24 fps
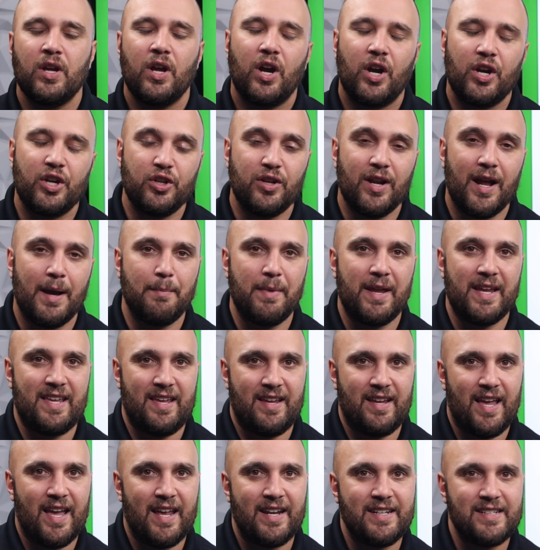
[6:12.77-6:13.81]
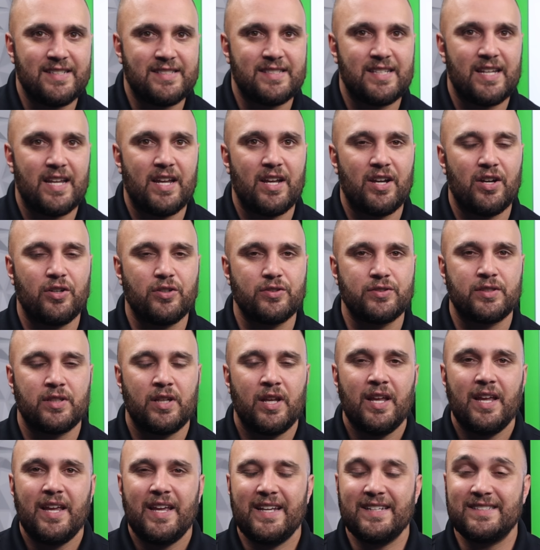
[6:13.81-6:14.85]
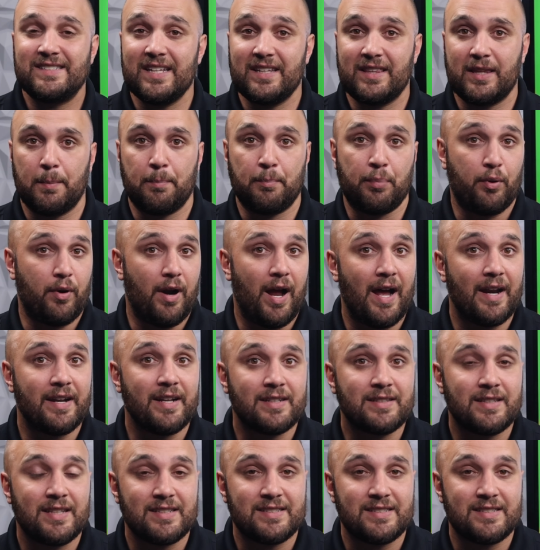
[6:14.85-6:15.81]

Are you not making any sales? Is it the product